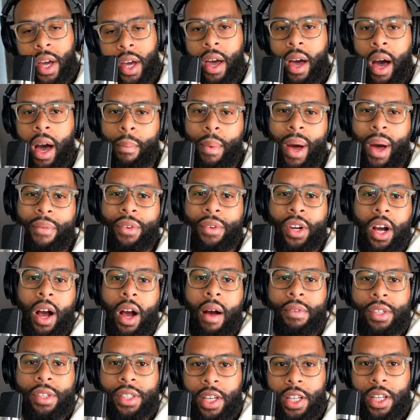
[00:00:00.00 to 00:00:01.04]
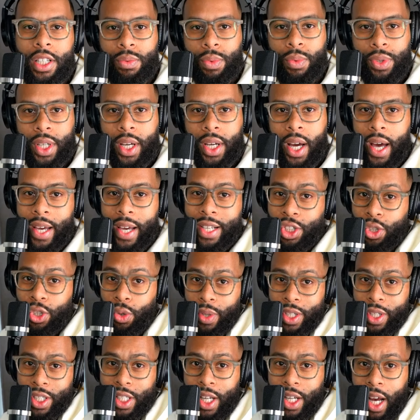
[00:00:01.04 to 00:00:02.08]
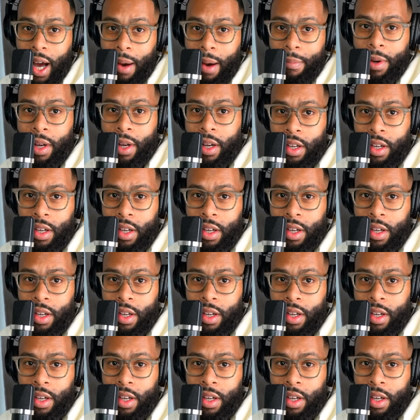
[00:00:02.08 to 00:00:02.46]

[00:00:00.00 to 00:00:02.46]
I'm having a conversation with the guy. He's doing his job.